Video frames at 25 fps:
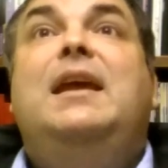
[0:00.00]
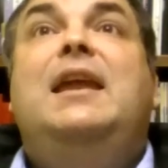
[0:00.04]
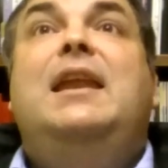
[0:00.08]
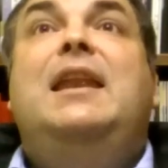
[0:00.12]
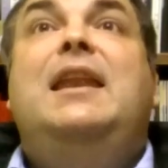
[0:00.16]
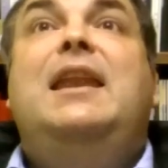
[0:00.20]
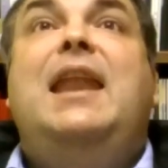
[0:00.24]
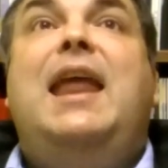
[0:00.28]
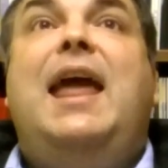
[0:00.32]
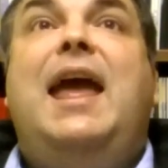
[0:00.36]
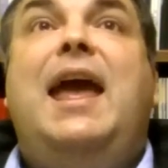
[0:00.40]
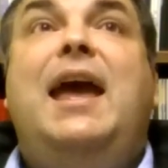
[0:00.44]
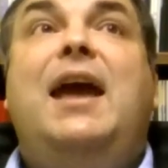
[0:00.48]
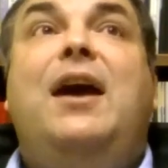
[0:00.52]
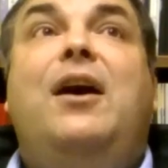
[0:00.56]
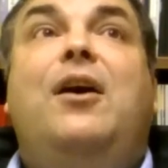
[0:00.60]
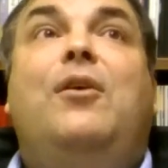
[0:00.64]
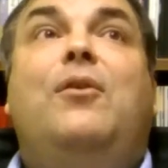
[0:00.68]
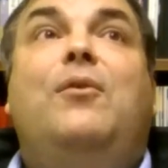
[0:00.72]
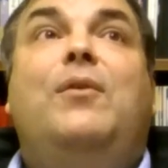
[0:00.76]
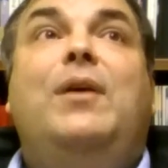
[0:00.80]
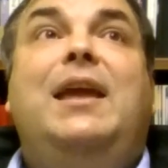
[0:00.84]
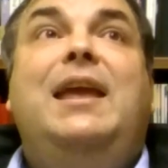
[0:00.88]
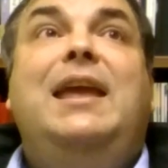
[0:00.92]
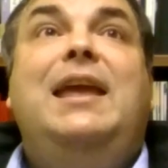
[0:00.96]

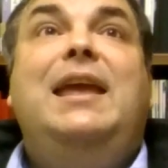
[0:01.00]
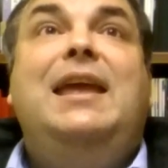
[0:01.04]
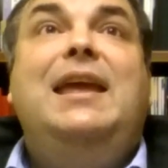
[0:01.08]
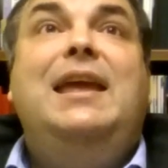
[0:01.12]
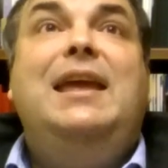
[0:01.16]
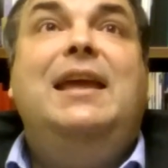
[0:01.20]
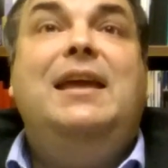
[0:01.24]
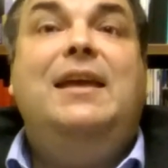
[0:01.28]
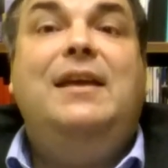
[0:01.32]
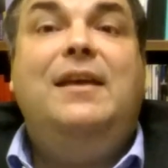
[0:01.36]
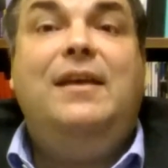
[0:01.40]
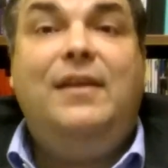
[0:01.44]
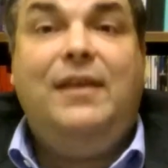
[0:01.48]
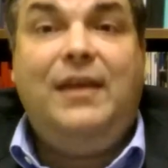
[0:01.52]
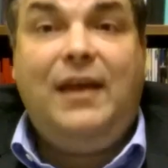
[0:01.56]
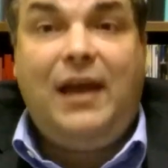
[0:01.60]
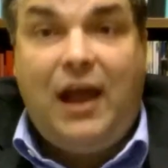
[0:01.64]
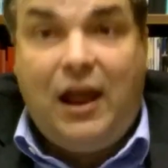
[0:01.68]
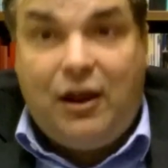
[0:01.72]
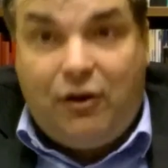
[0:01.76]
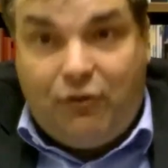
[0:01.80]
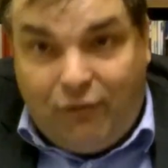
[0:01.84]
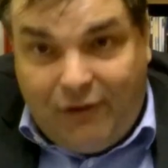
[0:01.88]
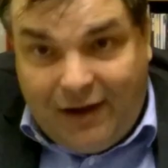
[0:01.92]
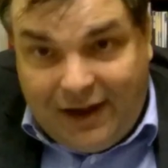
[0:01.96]
Now,
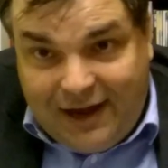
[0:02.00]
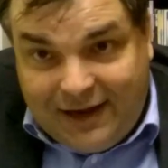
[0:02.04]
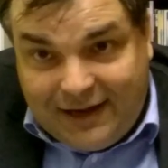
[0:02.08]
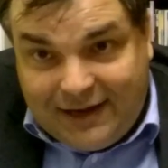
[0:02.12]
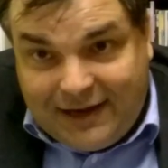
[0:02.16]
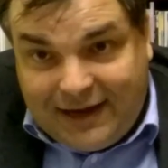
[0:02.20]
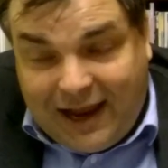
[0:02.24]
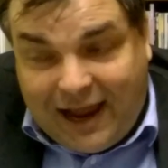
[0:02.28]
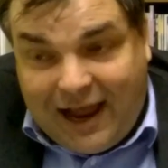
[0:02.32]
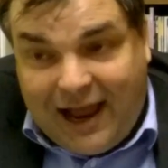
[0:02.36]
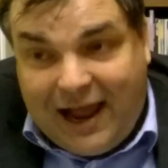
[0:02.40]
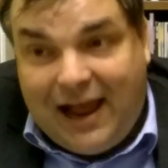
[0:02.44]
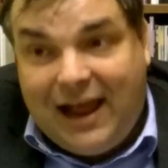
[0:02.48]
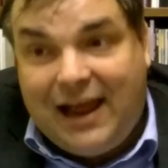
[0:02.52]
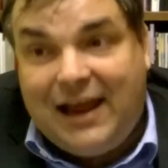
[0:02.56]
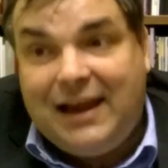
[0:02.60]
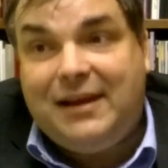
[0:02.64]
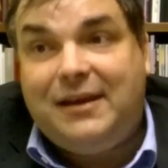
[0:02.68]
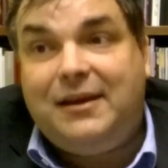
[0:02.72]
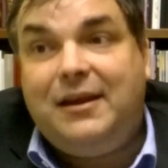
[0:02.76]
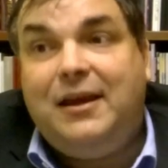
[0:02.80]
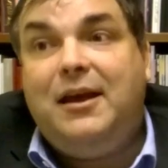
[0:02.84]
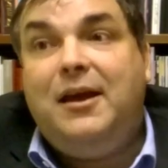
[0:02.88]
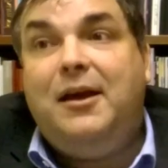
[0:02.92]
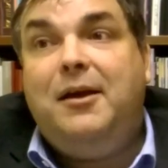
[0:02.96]
credit card,
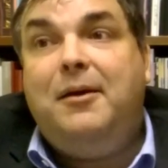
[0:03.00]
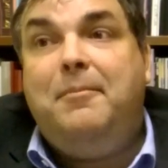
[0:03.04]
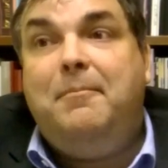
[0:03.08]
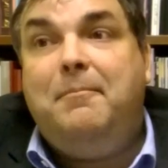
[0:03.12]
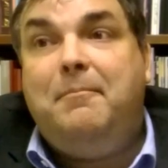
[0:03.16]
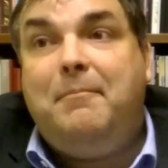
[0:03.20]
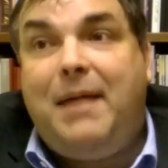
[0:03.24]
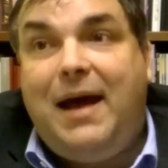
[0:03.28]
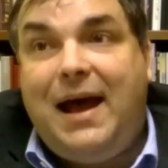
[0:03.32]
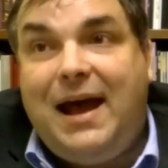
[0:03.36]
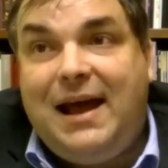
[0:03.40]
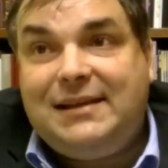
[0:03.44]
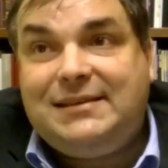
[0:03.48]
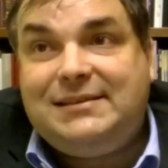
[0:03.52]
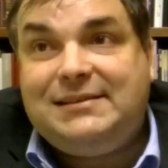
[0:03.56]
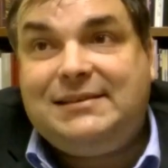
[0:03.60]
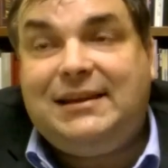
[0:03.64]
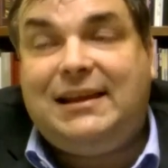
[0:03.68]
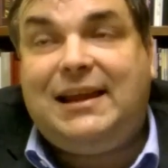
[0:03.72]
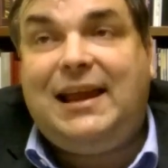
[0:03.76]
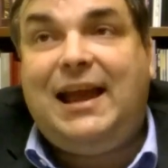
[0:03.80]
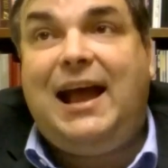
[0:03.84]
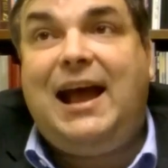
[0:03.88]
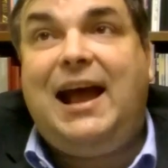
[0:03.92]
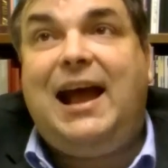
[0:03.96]

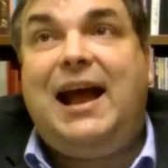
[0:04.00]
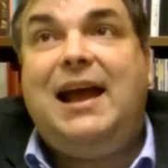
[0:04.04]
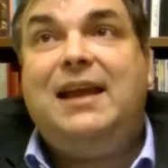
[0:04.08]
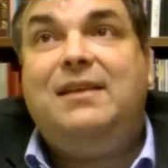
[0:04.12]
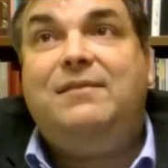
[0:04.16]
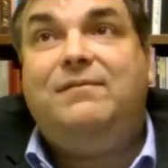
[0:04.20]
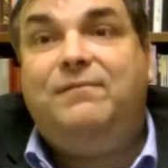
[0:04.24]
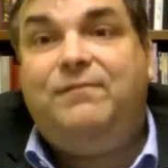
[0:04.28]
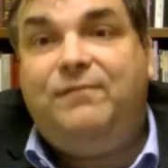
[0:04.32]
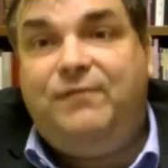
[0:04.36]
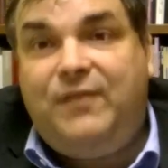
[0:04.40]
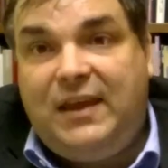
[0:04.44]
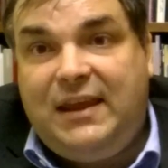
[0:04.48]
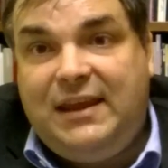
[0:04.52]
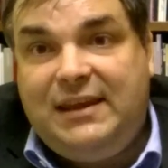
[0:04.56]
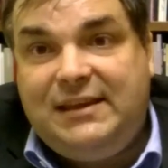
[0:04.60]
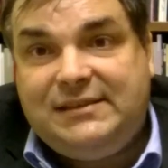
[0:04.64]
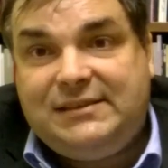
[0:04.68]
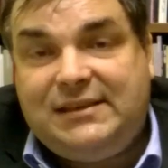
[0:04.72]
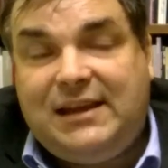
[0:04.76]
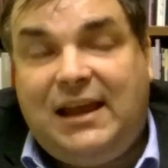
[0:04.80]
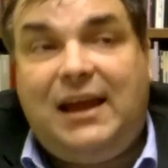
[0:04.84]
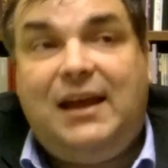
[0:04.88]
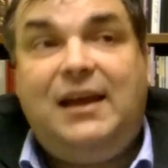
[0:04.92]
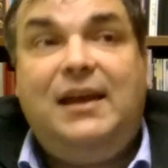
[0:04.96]
MasterCard,
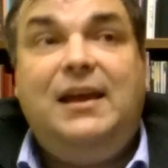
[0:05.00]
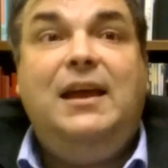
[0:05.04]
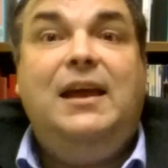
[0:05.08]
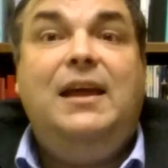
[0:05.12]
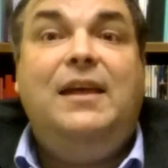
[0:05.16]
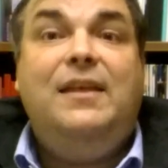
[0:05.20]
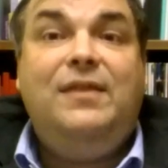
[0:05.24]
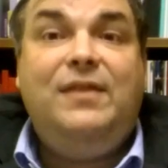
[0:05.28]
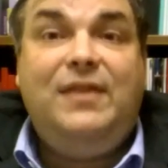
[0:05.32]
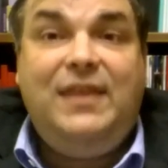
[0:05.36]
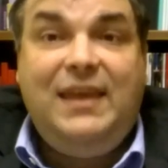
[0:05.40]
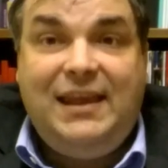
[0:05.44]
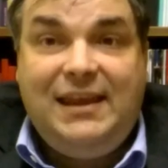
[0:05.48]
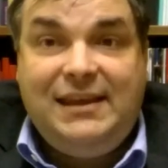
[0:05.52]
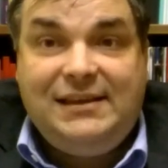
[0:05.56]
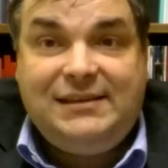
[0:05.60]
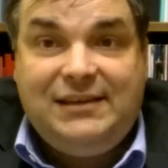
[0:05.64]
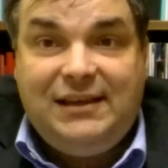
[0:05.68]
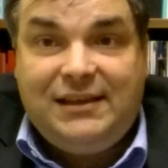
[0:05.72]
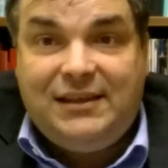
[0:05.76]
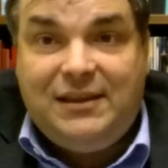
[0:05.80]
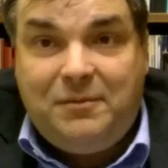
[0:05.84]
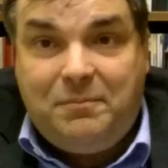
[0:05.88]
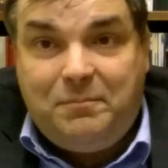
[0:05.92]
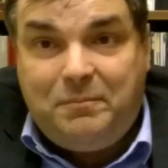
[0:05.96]
Visa, these
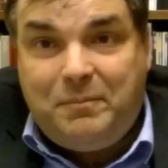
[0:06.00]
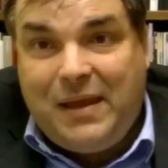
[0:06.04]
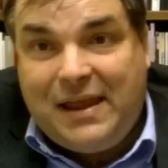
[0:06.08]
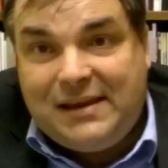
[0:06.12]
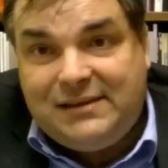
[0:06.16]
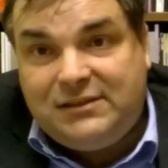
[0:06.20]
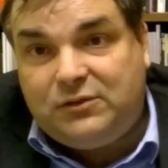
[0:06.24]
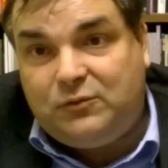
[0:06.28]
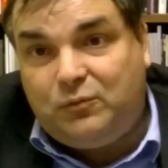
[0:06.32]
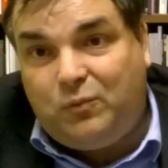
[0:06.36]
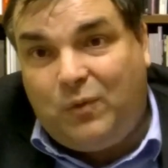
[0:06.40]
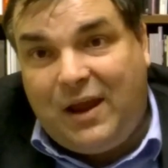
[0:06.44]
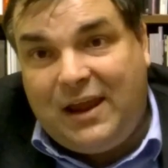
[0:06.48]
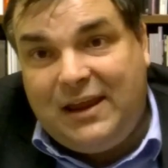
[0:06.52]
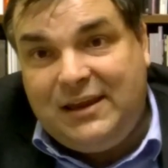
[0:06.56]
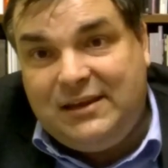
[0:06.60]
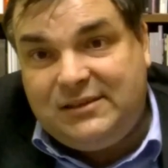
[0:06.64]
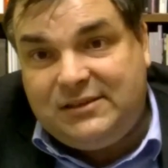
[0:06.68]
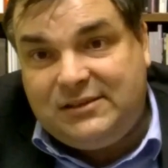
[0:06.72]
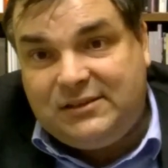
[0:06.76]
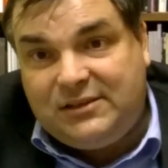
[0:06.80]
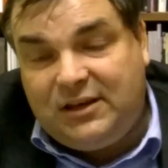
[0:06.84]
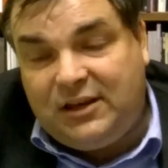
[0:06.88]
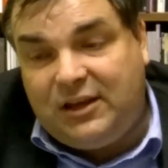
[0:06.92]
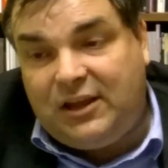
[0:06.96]
are the best
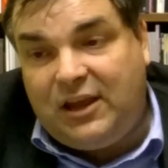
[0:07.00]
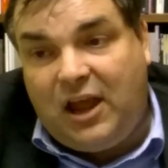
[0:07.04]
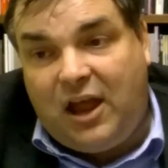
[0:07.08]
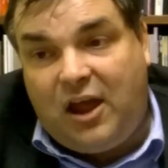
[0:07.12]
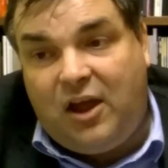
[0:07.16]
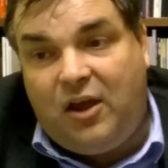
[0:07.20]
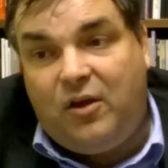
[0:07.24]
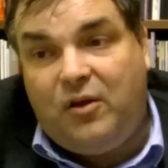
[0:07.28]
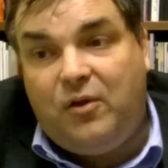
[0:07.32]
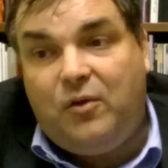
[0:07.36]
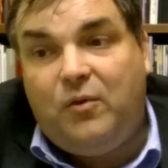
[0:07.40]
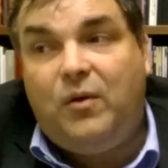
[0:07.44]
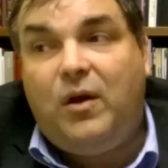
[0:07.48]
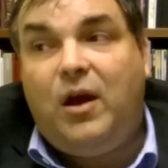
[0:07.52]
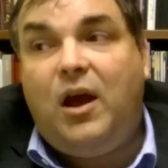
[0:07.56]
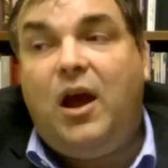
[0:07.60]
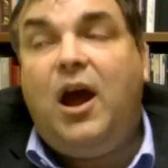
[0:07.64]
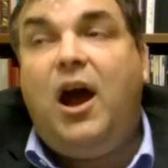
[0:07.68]
ways to go.